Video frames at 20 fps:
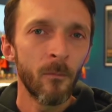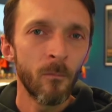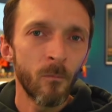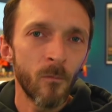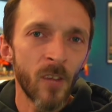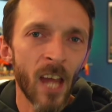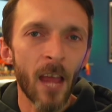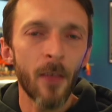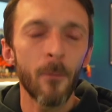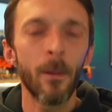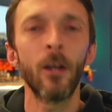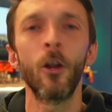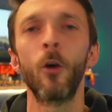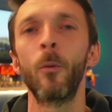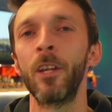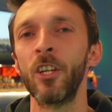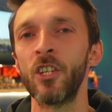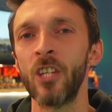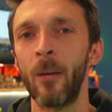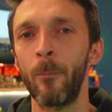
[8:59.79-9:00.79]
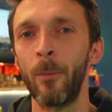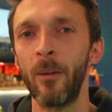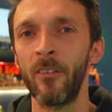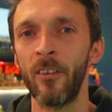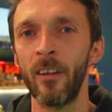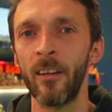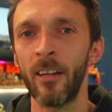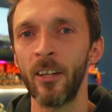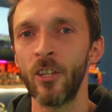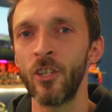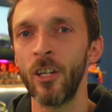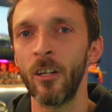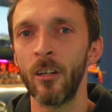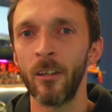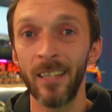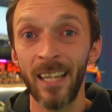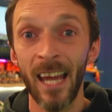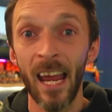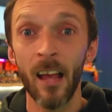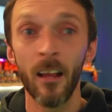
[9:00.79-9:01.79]
Yeah, they might not win the Champions League this year.
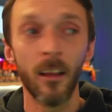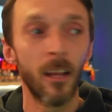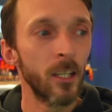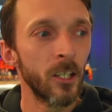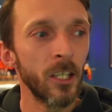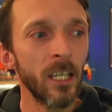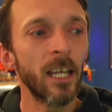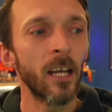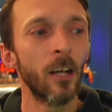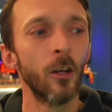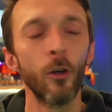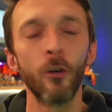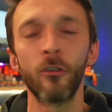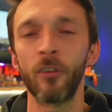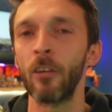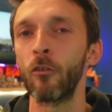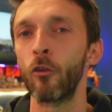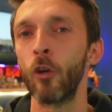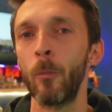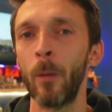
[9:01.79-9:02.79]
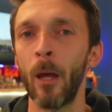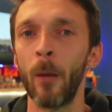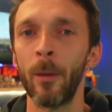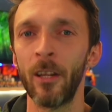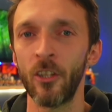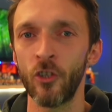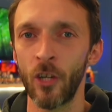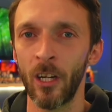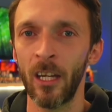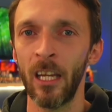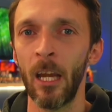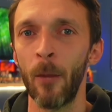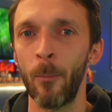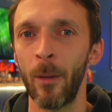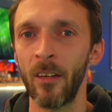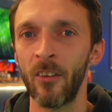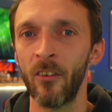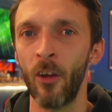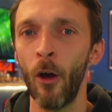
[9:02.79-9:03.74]
Yeah, La Liga looks like it's going to be a bit tricky, a bit